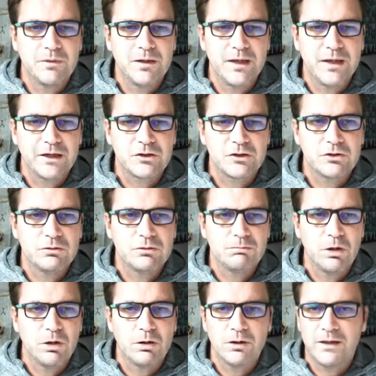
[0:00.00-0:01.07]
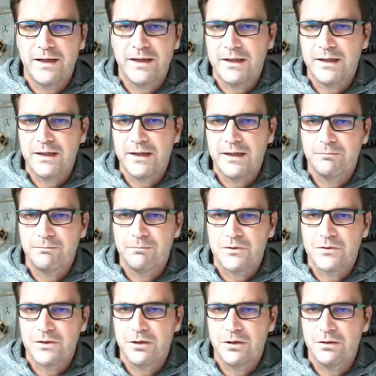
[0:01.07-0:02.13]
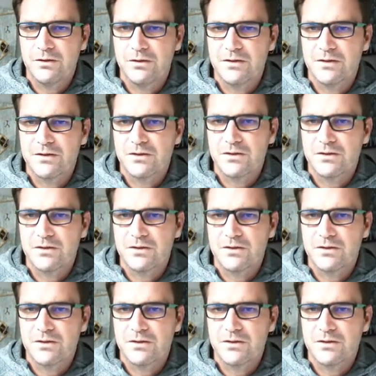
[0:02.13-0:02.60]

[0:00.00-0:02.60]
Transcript: actual blog link. So it's